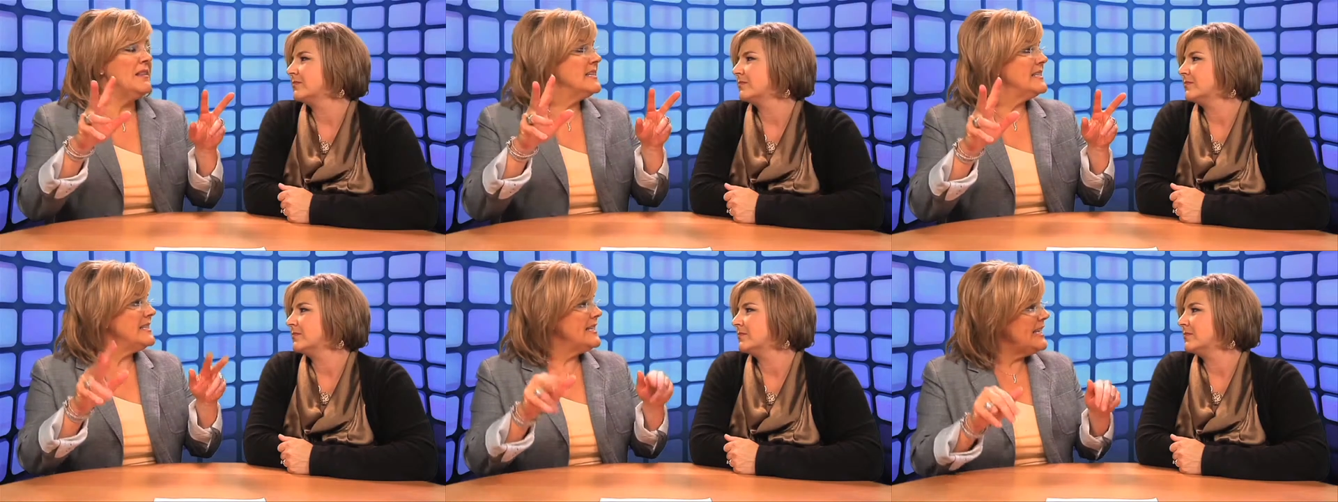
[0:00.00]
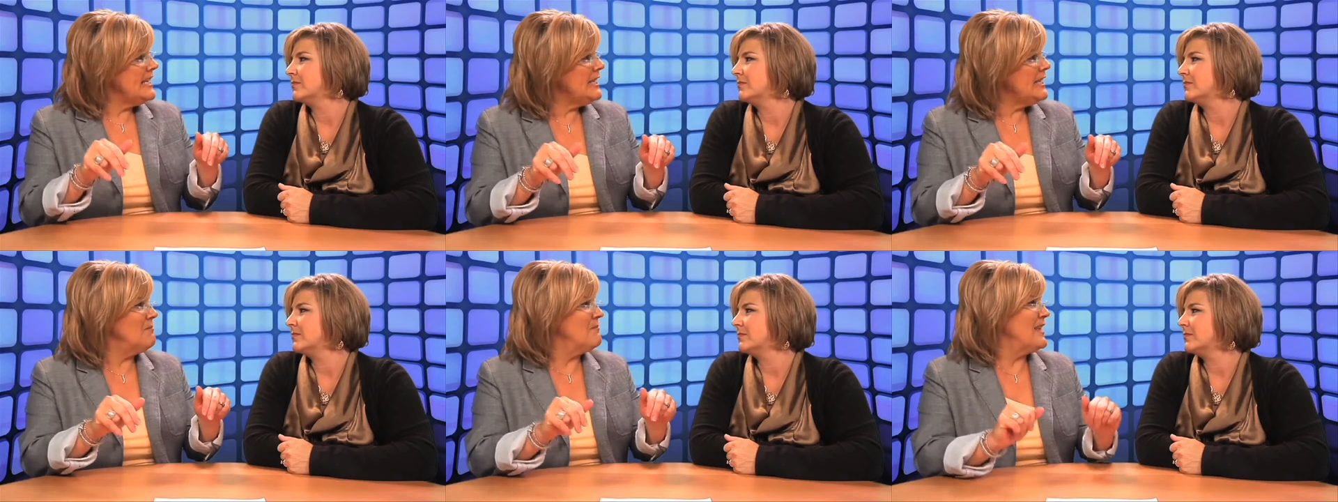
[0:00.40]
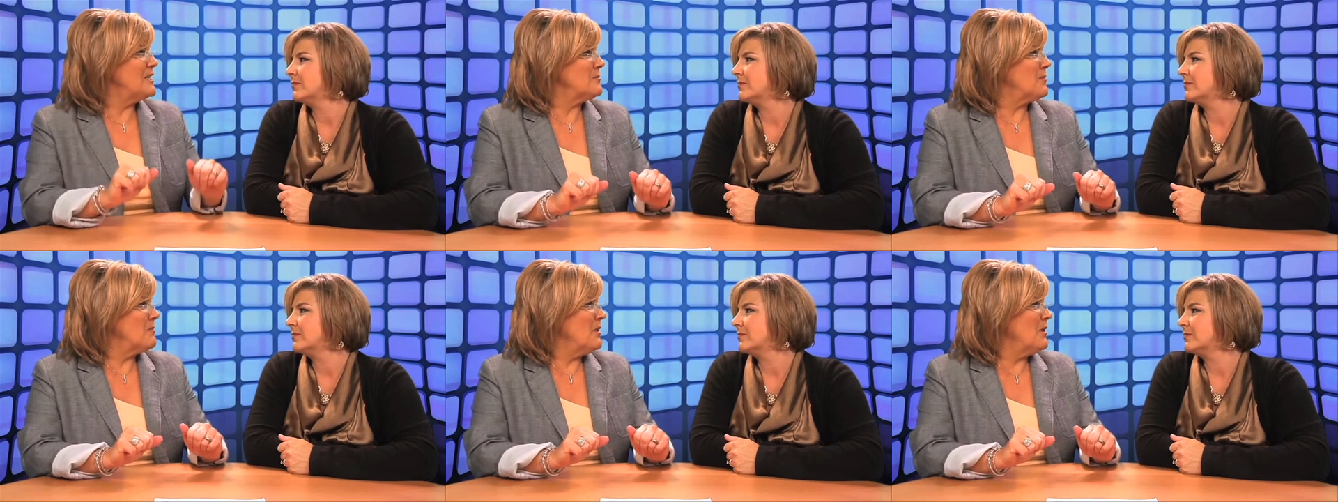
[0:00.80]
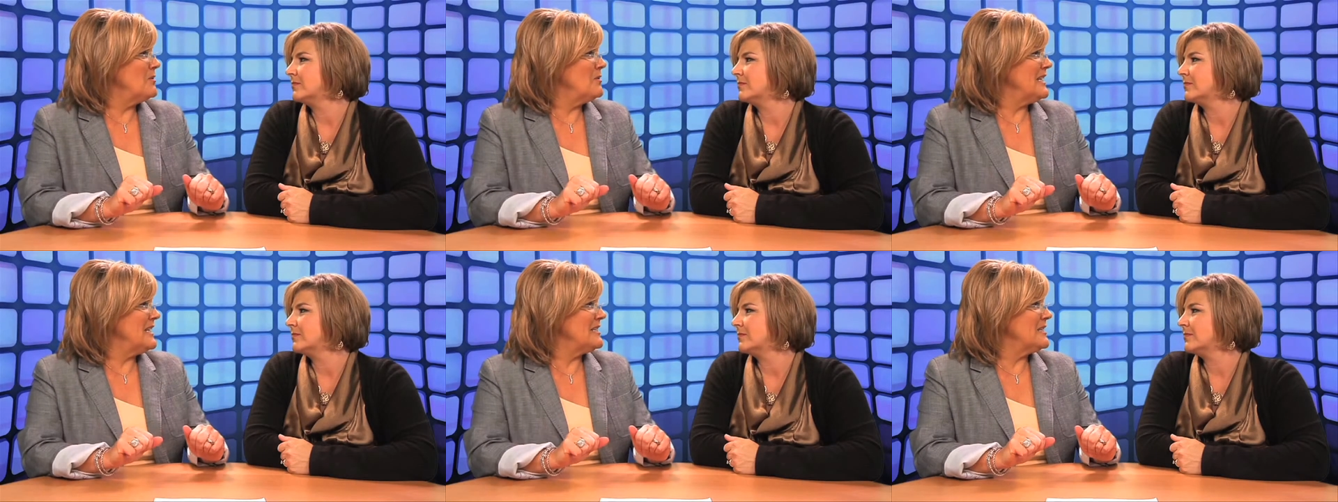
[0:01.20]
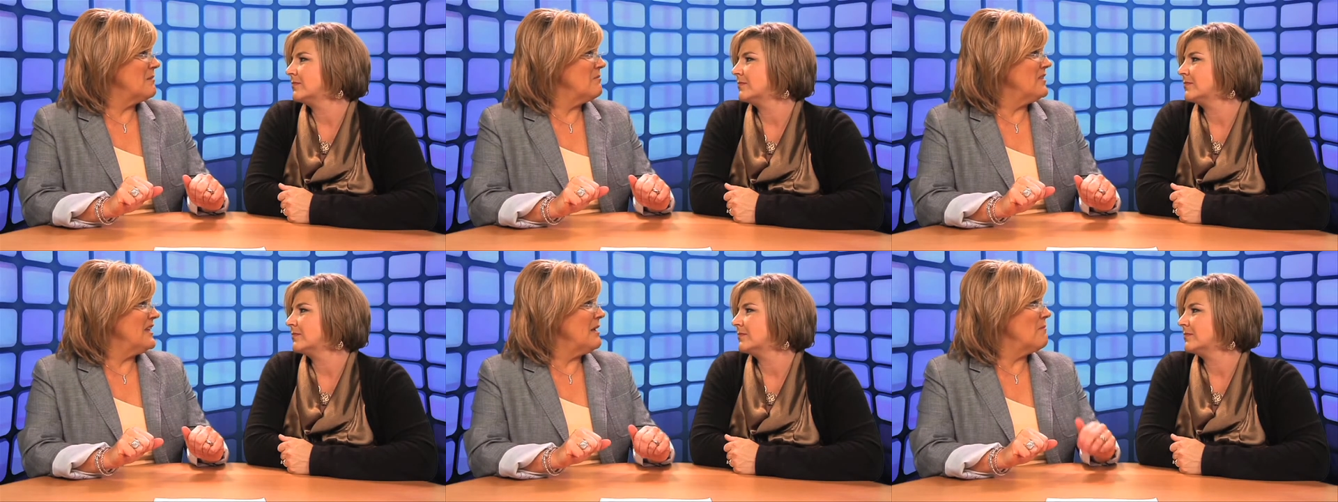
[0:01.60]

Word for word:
Speaker 1: the team that's proposing something.